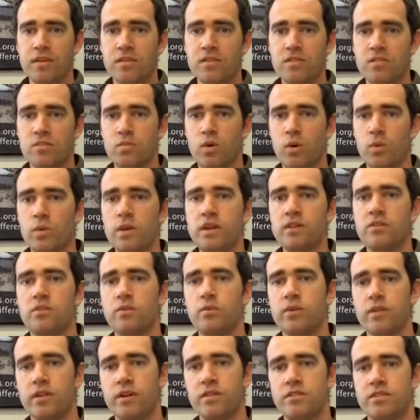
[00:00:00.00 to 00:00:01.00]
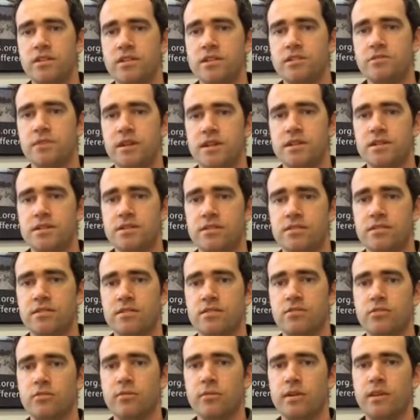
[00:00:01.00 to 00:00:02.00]
So what we do with those situations
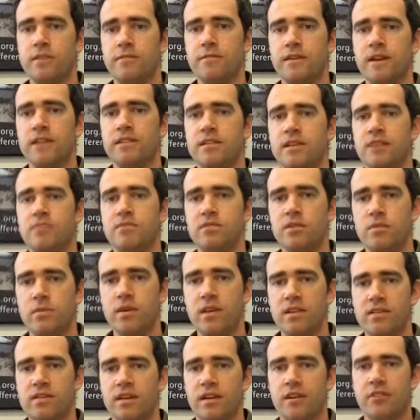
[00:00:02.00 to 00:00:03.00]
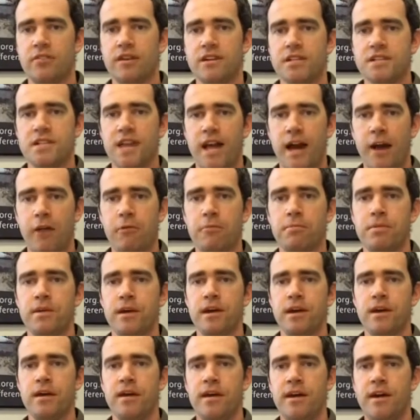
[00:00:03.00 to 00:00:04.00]
is normally the vet teams that we send are actually
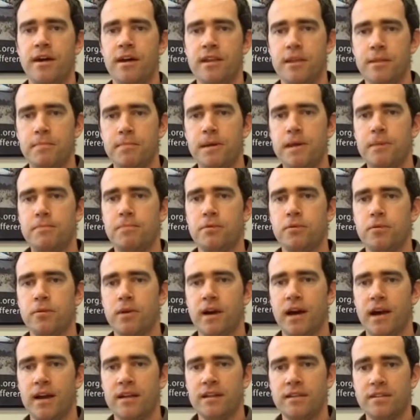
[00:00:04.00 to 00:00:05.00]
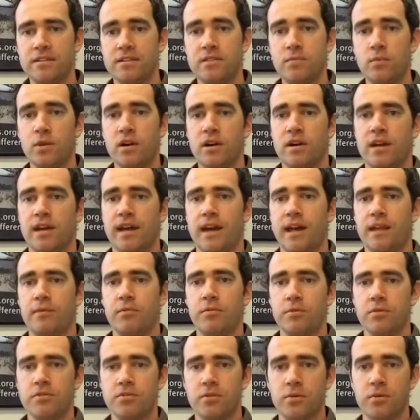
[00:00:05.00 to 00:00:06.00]
helping the people, and it's the working
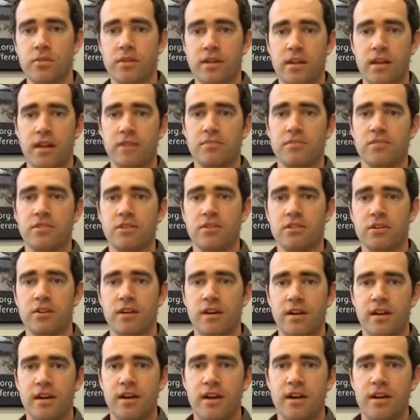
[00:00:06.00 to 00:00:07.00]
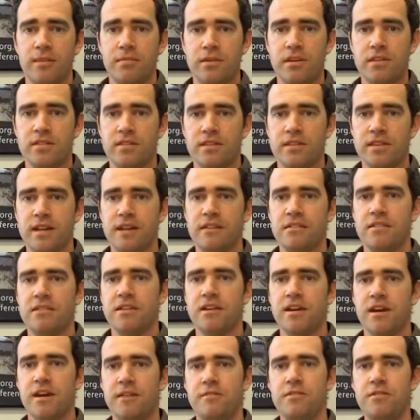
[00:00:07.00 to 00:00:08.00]
animals or the livestock. Because at the end of the
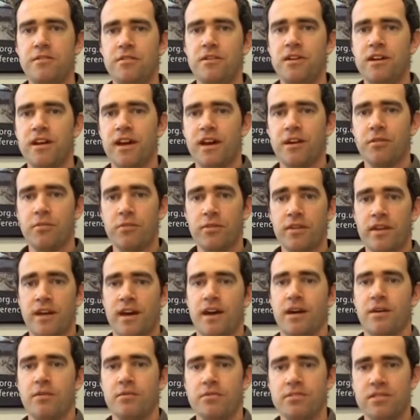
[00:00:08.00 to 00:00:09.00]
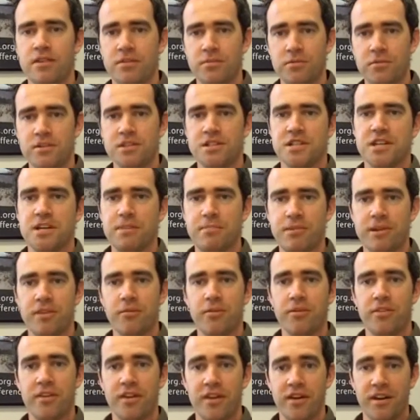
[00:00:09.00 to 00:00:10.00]
day, if you can get all the cows and all the sheep and
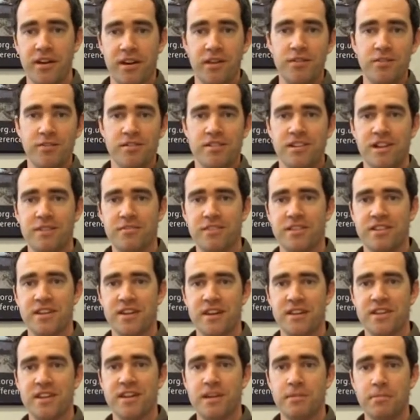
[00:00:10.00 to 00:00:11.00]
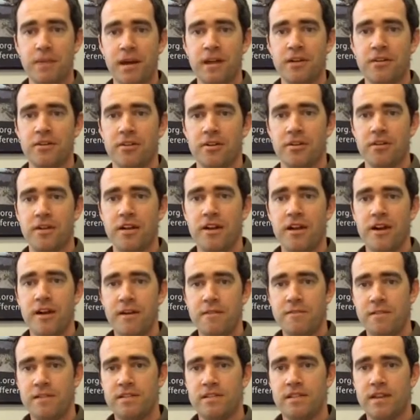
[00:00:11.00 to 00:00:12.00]
all the goats and everything that they depend on
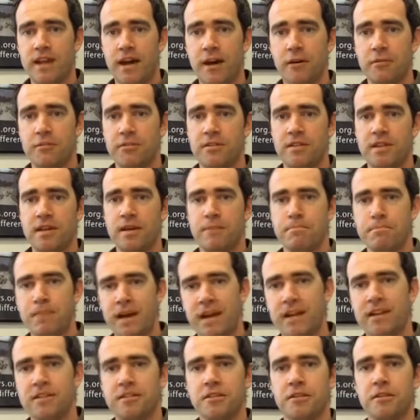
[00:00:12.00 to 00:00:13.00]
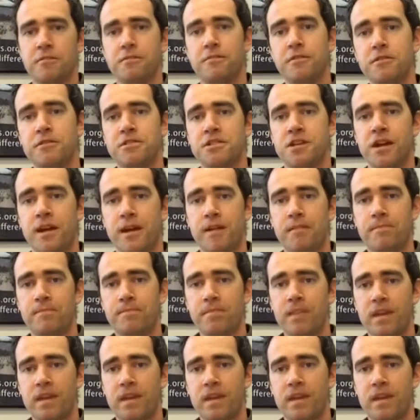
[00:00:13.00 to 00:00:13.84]
fit and healthy and back into the food chain,